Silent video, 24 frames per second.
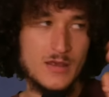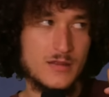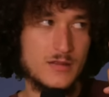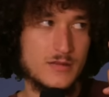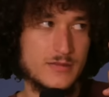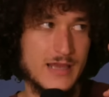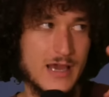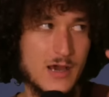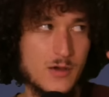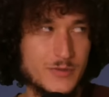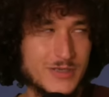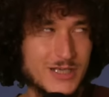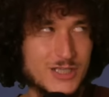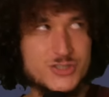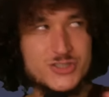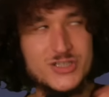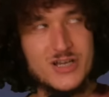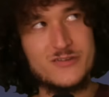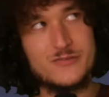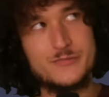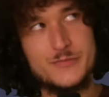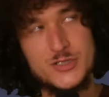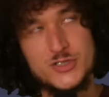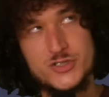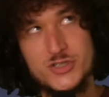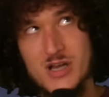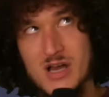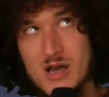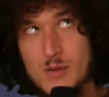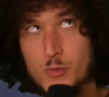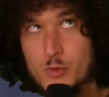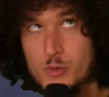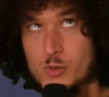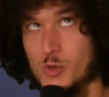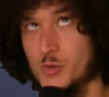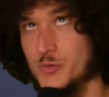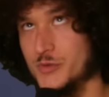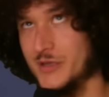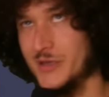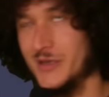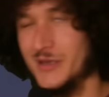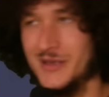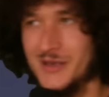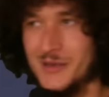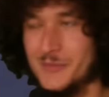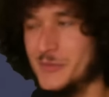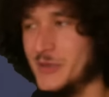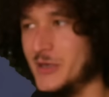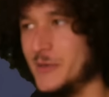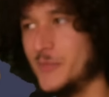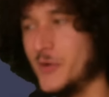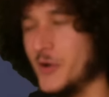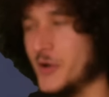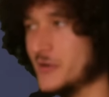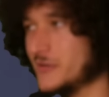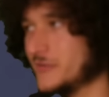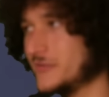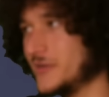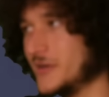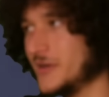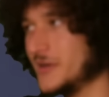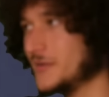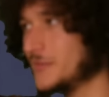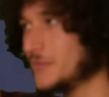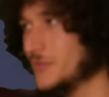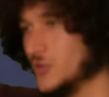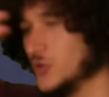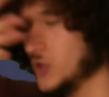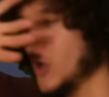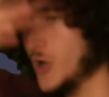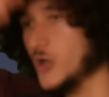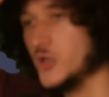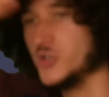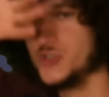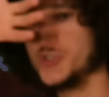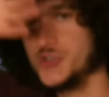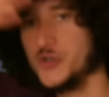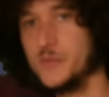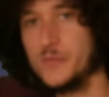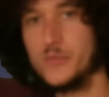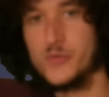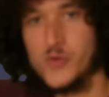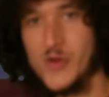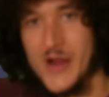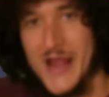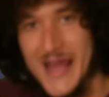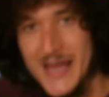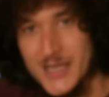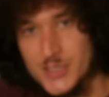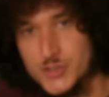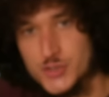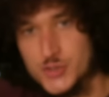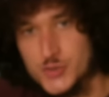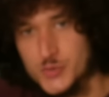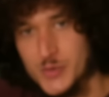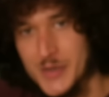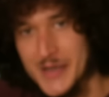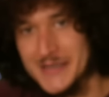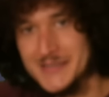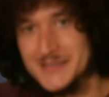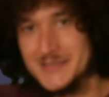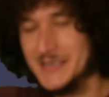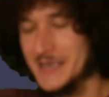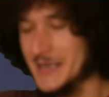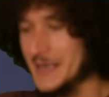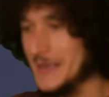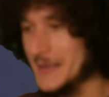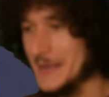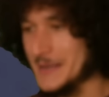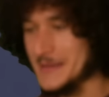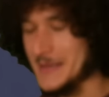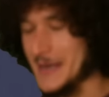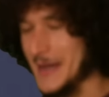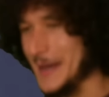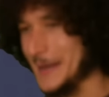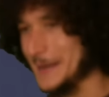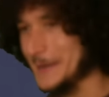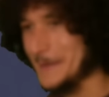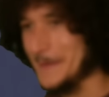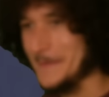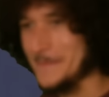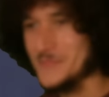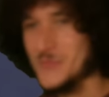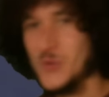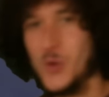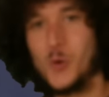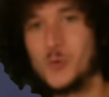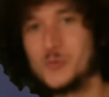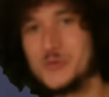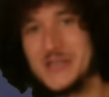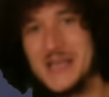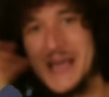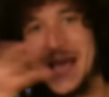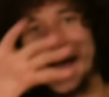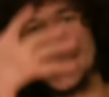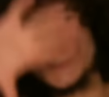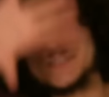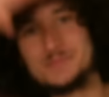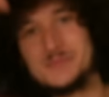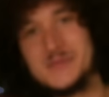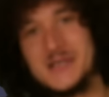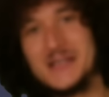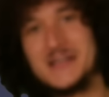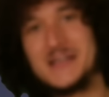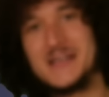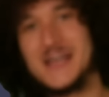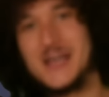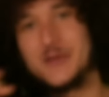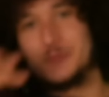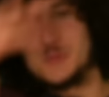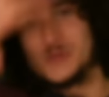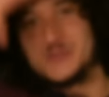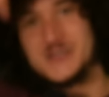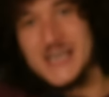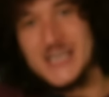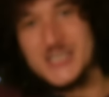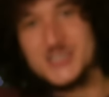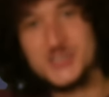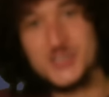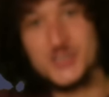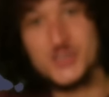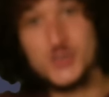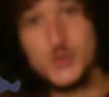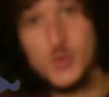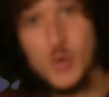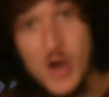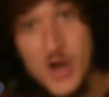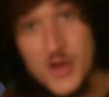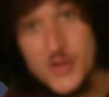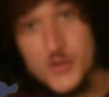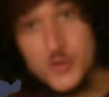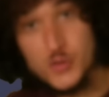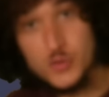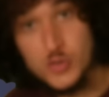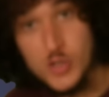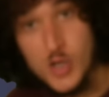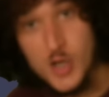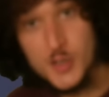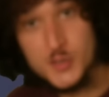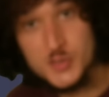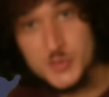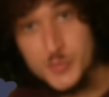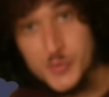Now, each government job will only be a part of a larger branch, right, that only has meaning in relation to other large